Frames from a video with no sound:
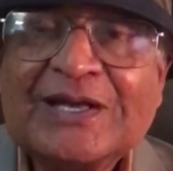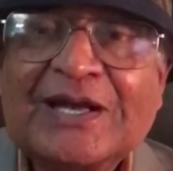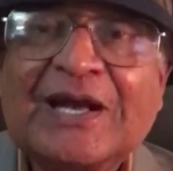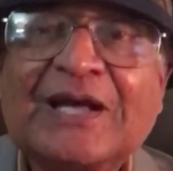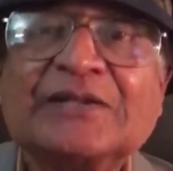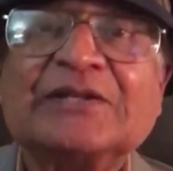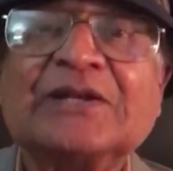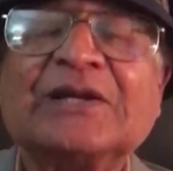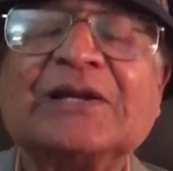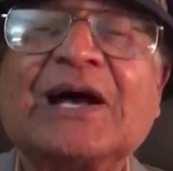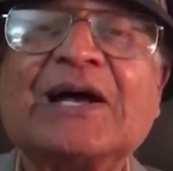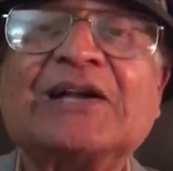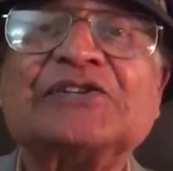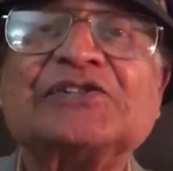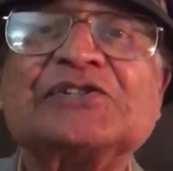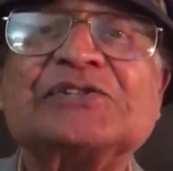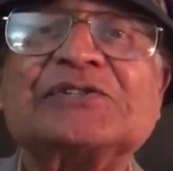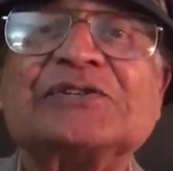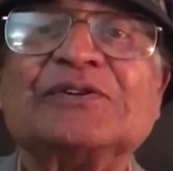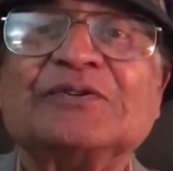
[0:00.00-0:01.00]
And the
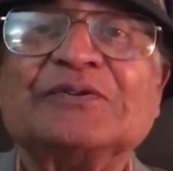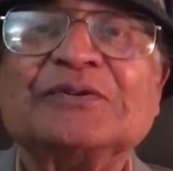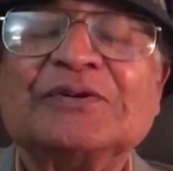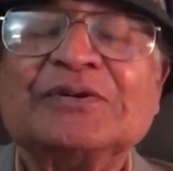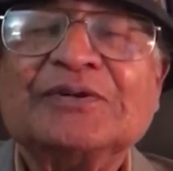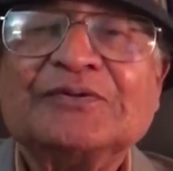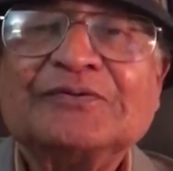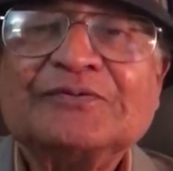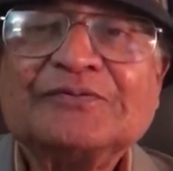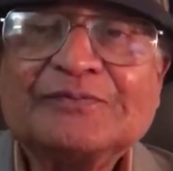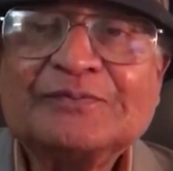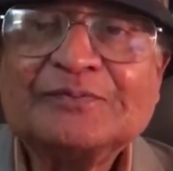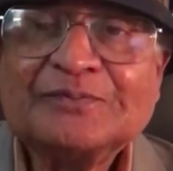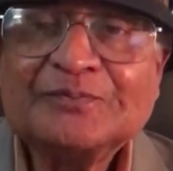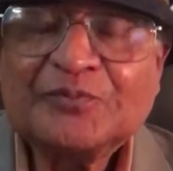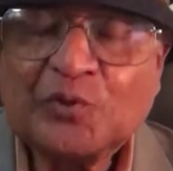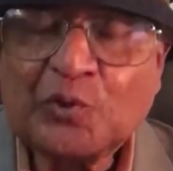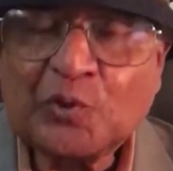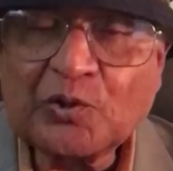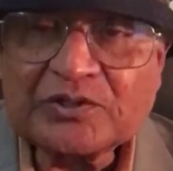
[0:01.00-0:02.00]
last
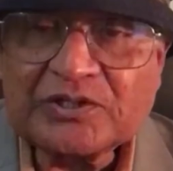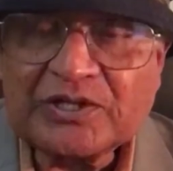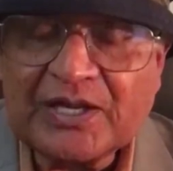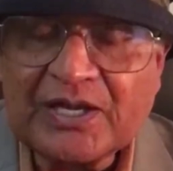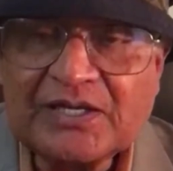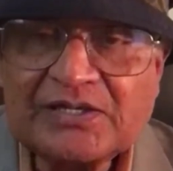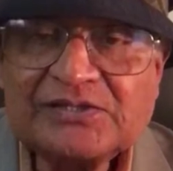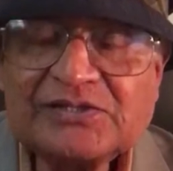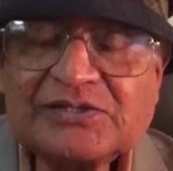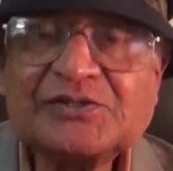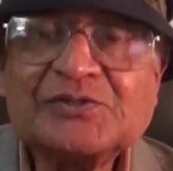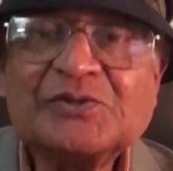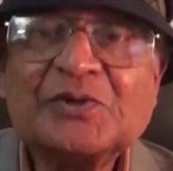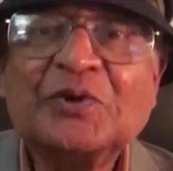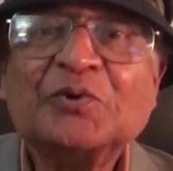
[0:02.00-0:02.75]
4 days